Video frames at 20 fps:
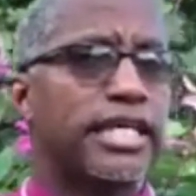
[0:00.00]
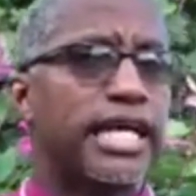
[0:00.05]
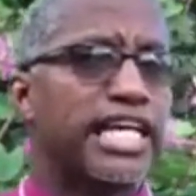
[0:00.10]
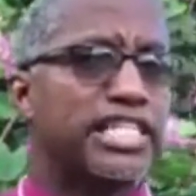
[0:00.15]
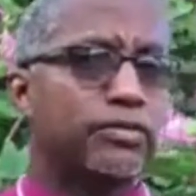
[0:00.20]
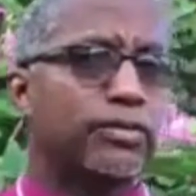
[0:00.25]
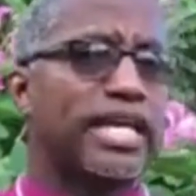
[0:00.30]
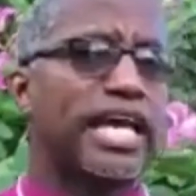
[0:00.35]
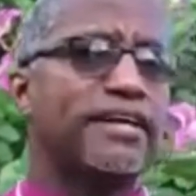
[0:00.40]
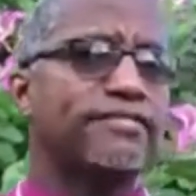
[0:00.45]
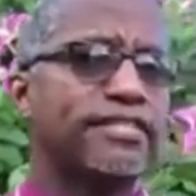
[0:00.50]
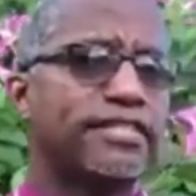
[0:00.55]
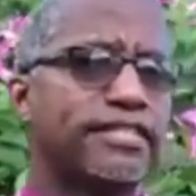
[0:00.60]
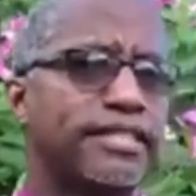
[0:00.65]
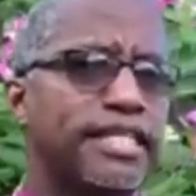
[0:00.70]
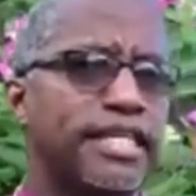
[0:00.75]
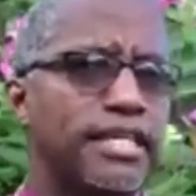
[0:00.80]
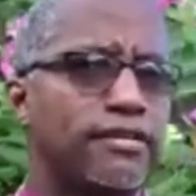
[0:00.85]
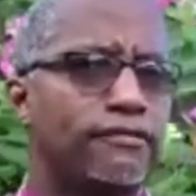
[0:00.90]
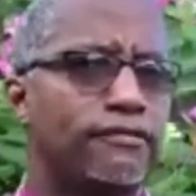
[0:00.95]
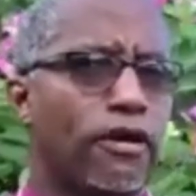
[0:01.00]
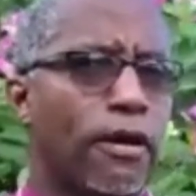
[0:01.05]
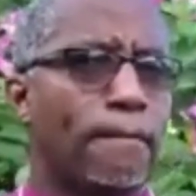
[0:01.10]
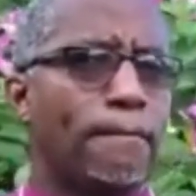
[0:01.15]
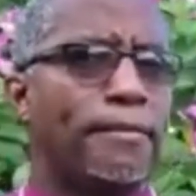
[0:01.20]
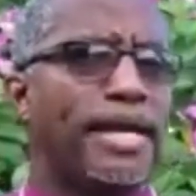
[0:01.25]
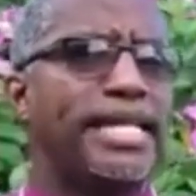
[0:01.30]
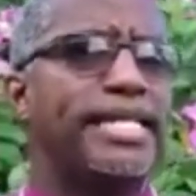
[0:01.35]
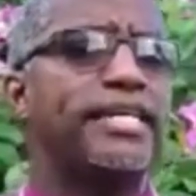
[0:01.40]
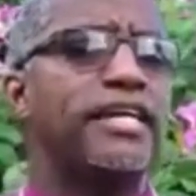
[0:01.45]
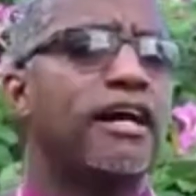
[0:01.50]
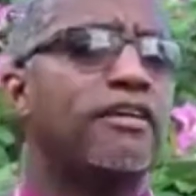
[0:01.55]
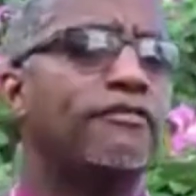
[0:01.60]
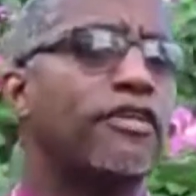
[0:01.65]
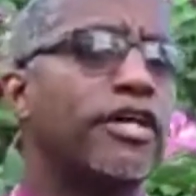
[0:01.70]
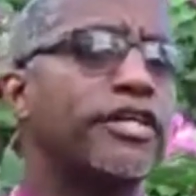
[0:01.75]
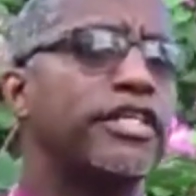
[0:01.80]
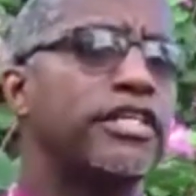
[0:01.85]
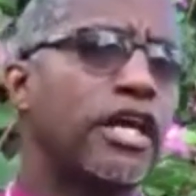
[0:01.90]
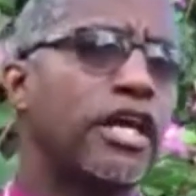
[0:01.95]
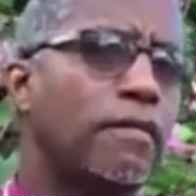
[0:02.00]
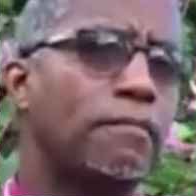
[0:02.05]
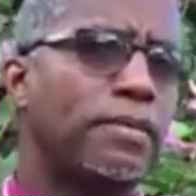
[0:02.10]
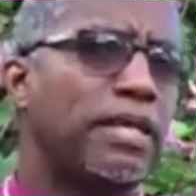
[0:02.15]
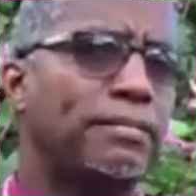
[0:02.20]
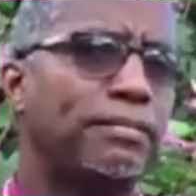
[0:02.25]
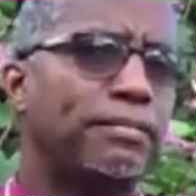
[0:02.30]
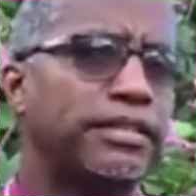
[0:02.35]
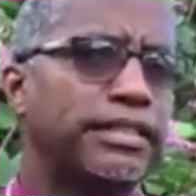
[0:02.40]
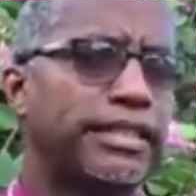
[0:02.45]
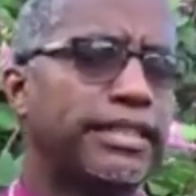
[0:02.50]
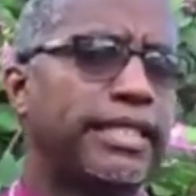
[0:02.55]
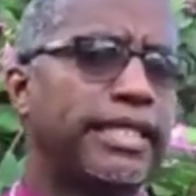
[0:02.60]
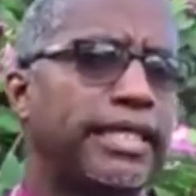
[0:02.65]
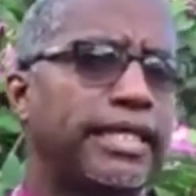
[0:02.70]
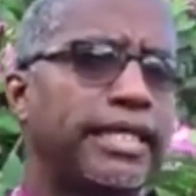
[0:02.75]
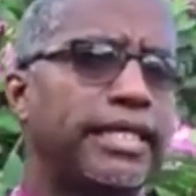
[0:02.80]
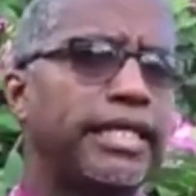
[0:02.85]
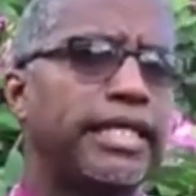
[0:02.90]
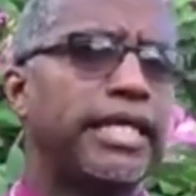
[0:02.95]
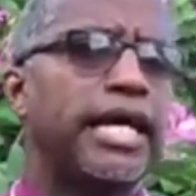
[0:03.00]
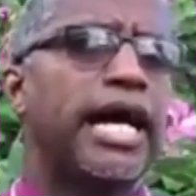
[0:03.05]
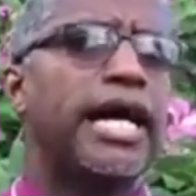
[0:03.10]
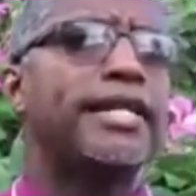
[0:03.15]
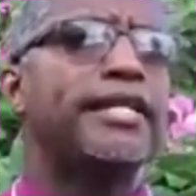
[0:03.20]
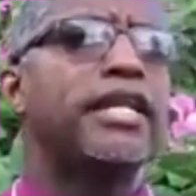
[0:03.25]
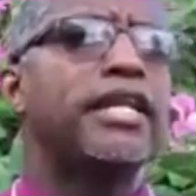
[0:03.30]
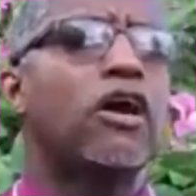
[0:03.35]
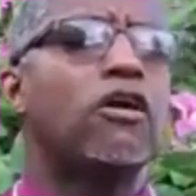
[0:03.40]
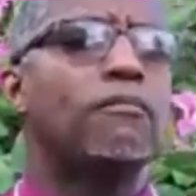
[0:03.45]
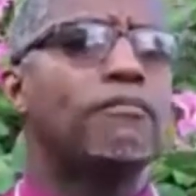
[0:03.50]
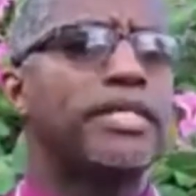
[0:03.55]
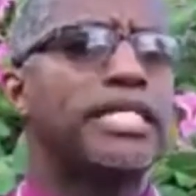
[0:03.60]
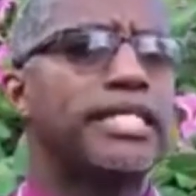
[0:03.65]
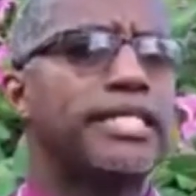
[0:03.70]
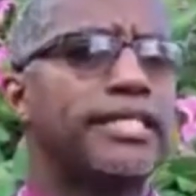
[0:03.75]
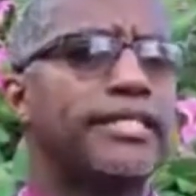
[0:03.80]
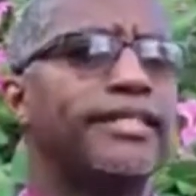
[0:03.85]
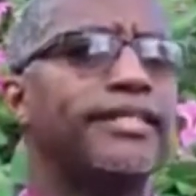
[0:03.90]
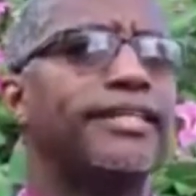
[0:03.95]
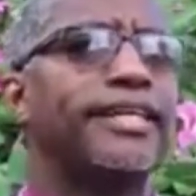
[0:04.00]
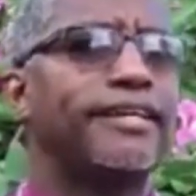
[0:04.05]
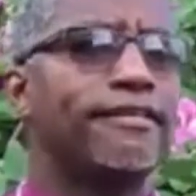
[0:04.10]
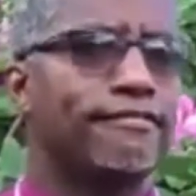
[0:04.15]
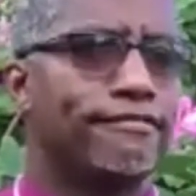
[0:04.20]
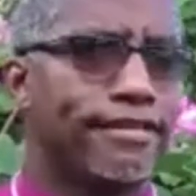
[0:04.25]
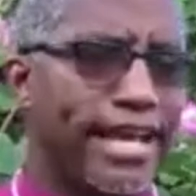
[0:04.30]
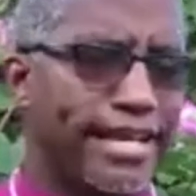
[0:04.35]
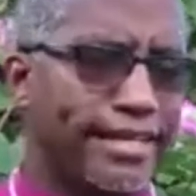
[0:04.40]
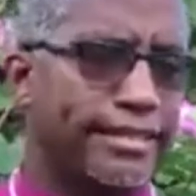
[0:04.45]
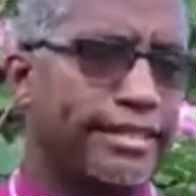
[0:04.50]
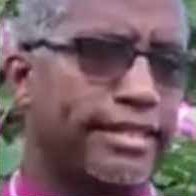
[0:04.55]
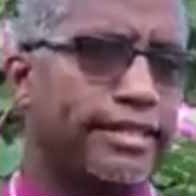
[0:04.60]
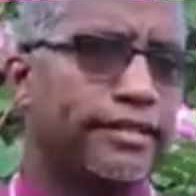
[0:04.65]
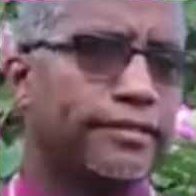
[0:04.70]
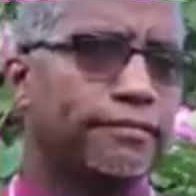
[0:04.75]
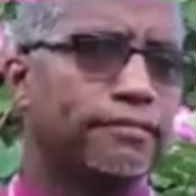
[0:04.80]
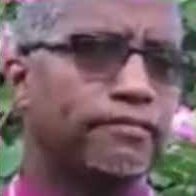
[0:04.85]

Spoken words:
as we have seen for many of our young people today are now being infected.